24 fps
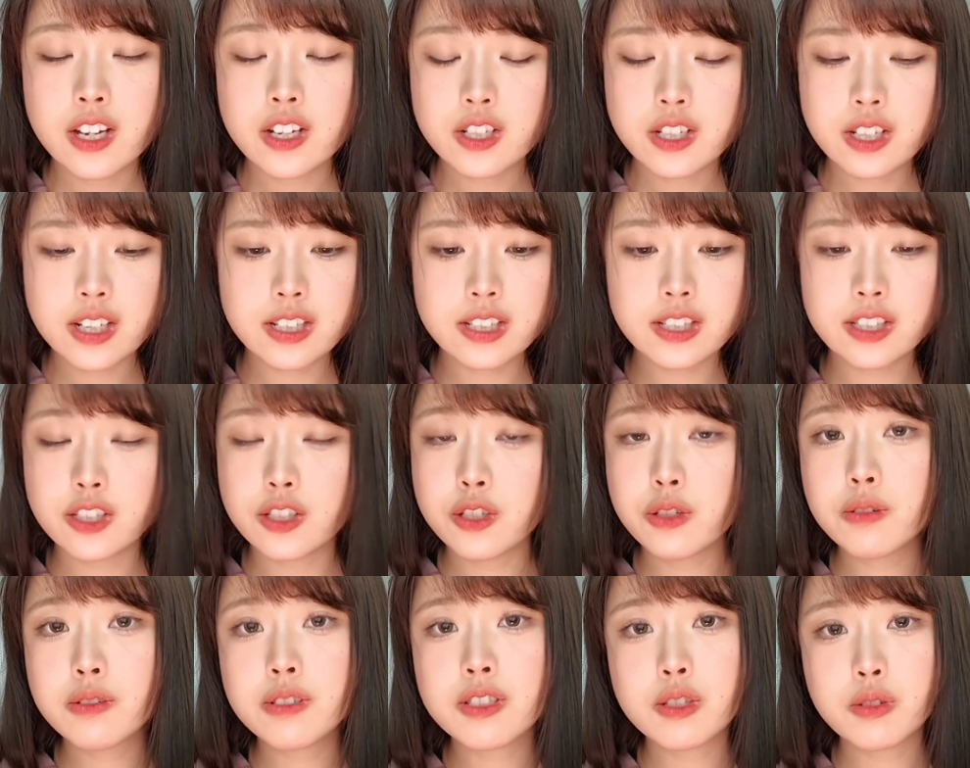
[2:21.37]
she's
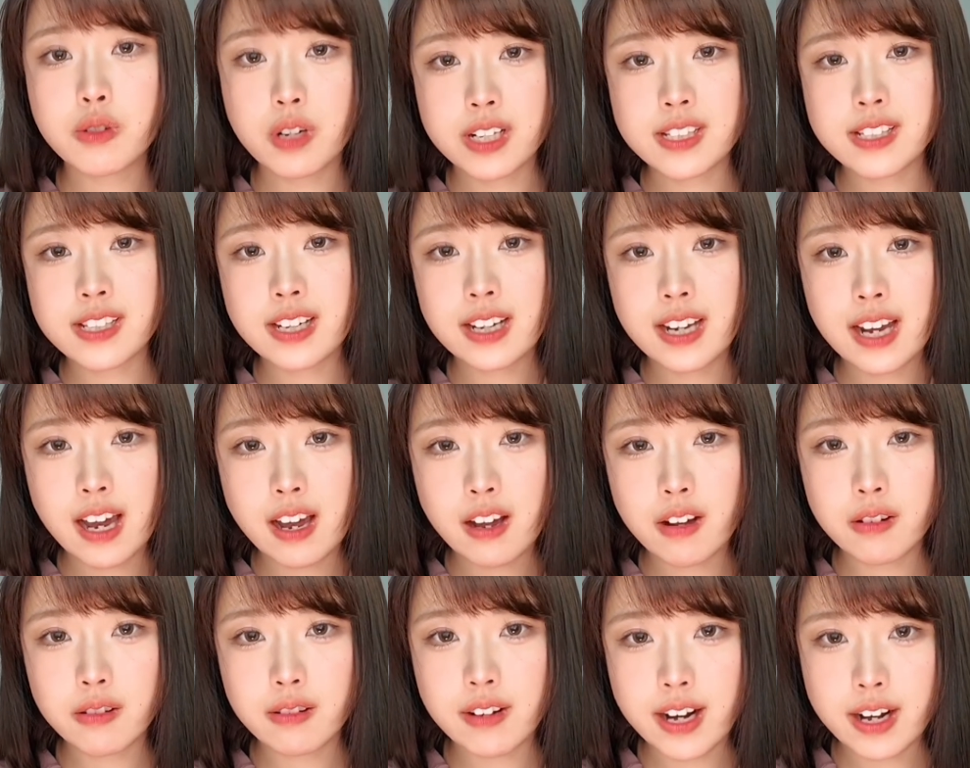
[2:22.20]
still stressing
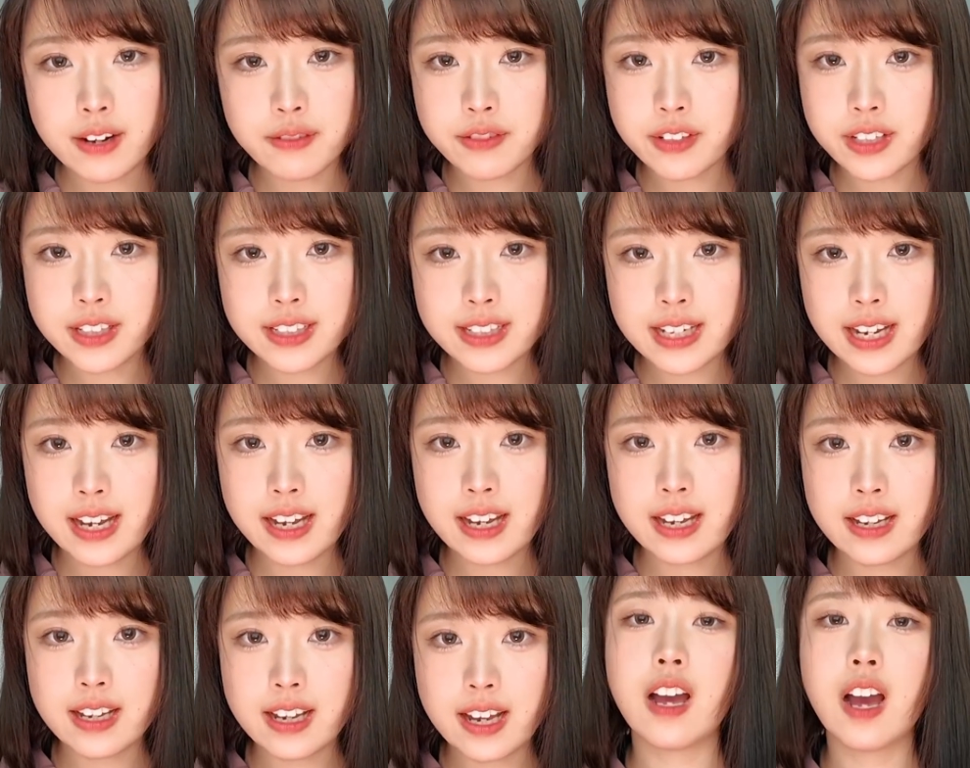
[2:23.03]
out every
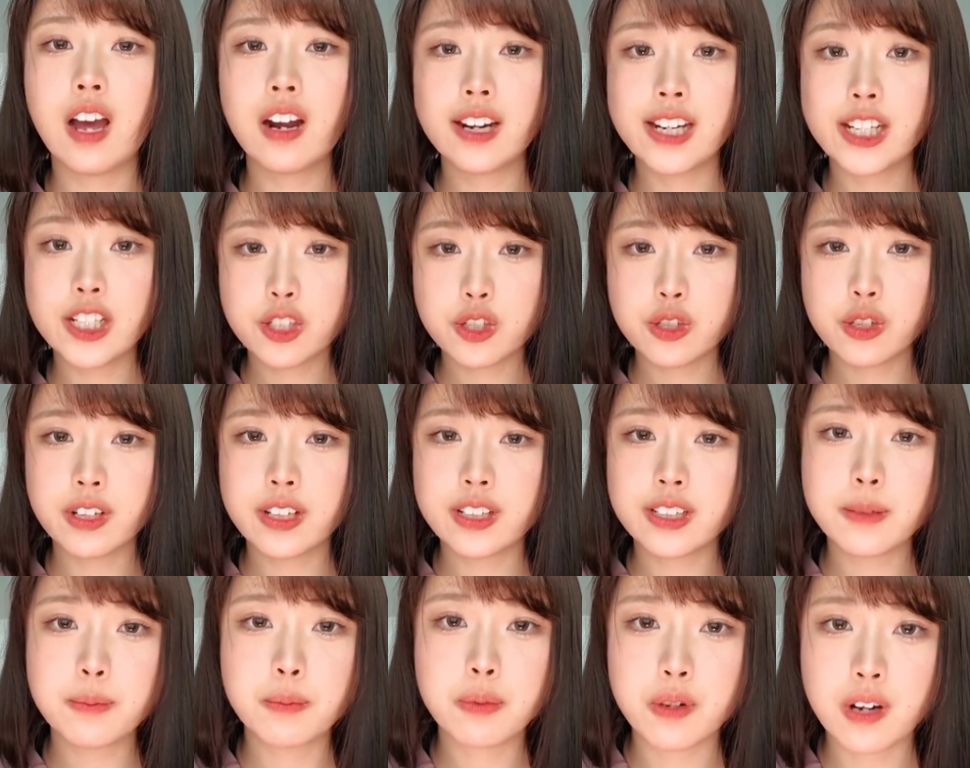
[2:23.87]
day, not
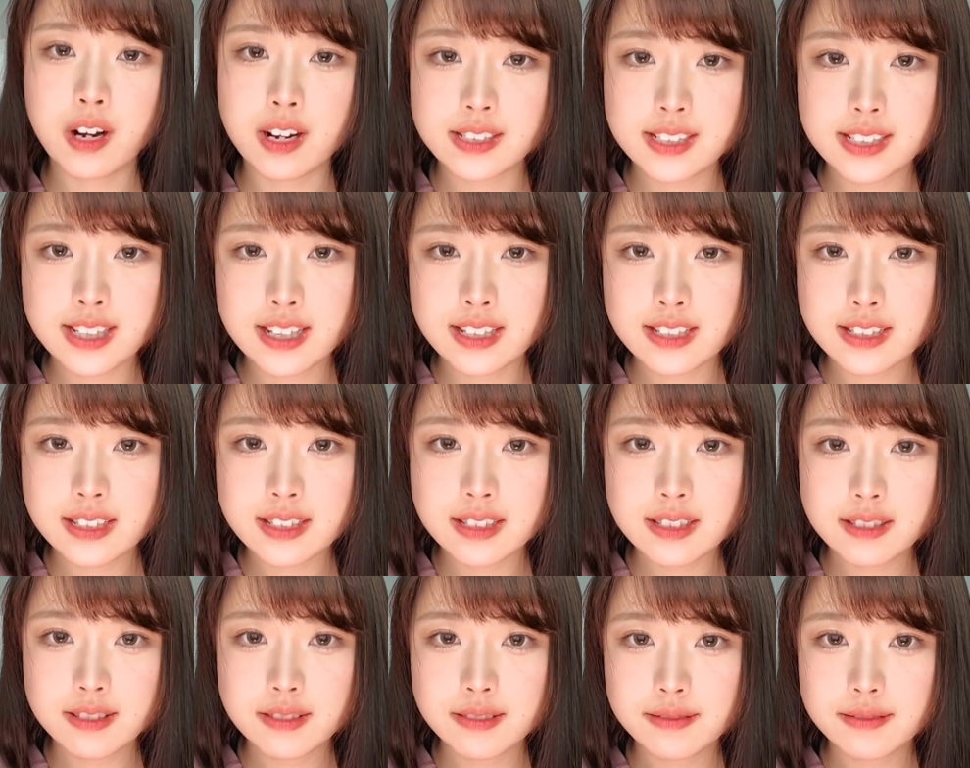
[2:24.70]
enjoying the process.